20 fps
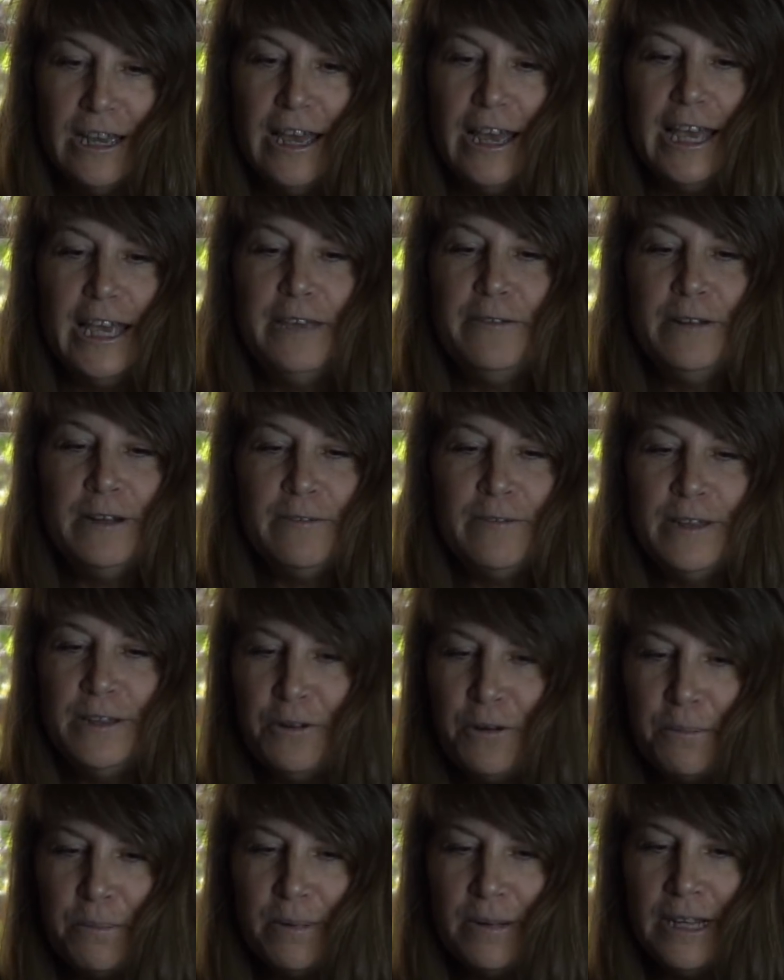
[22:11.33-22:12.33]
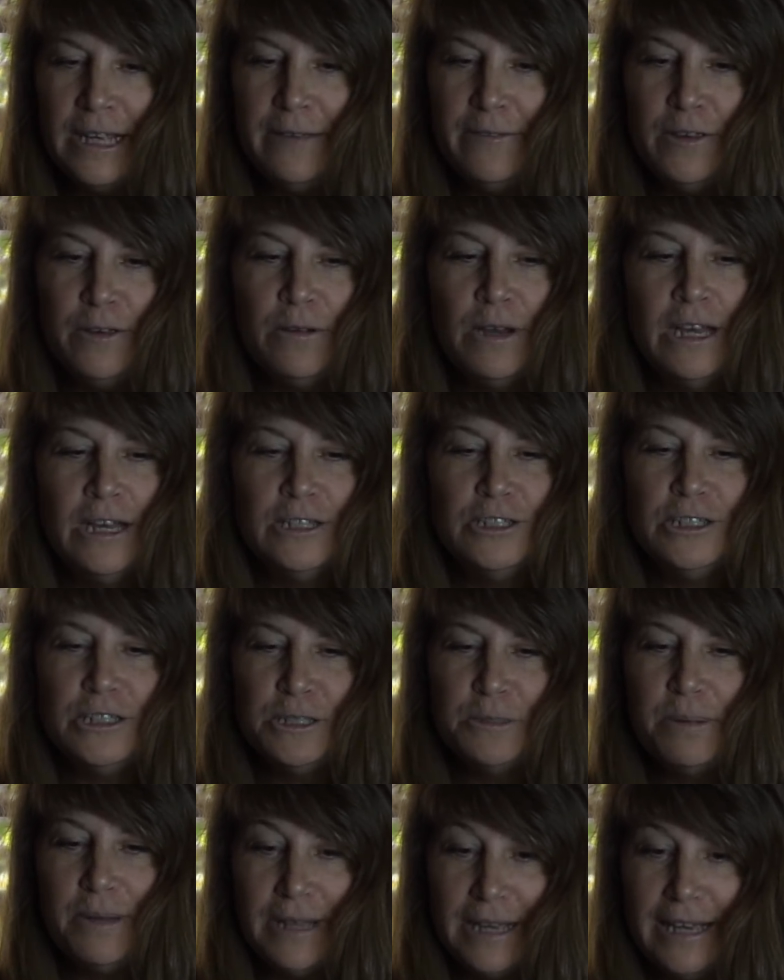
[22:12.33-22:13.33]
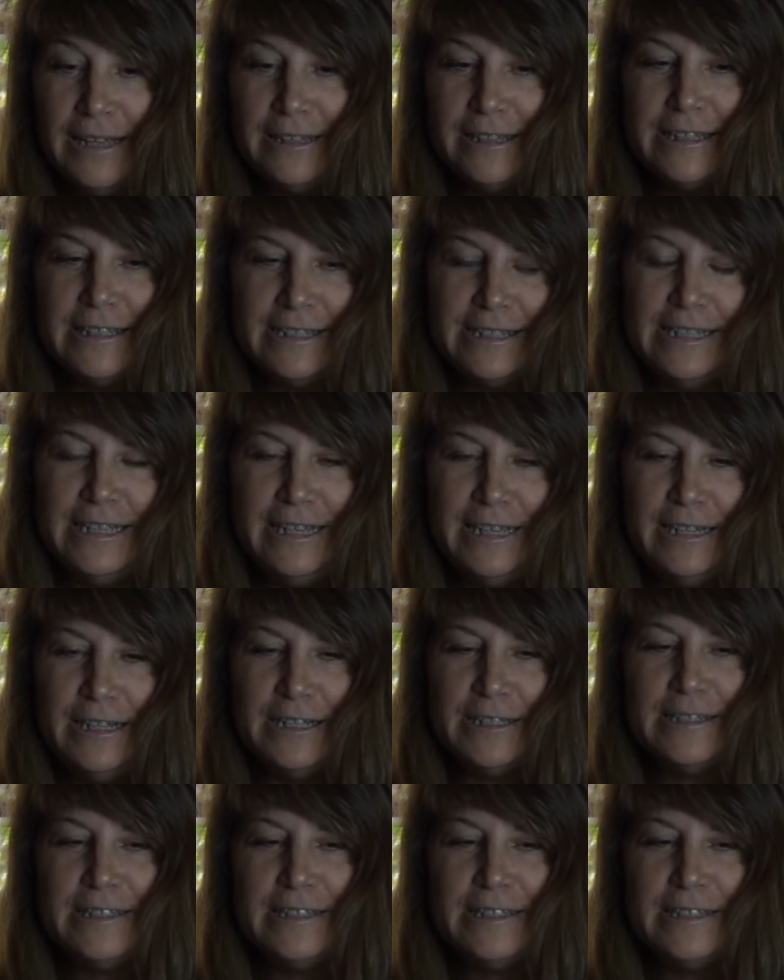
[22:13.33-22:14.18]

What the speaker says: Even if they don't believe you, just plant the seed,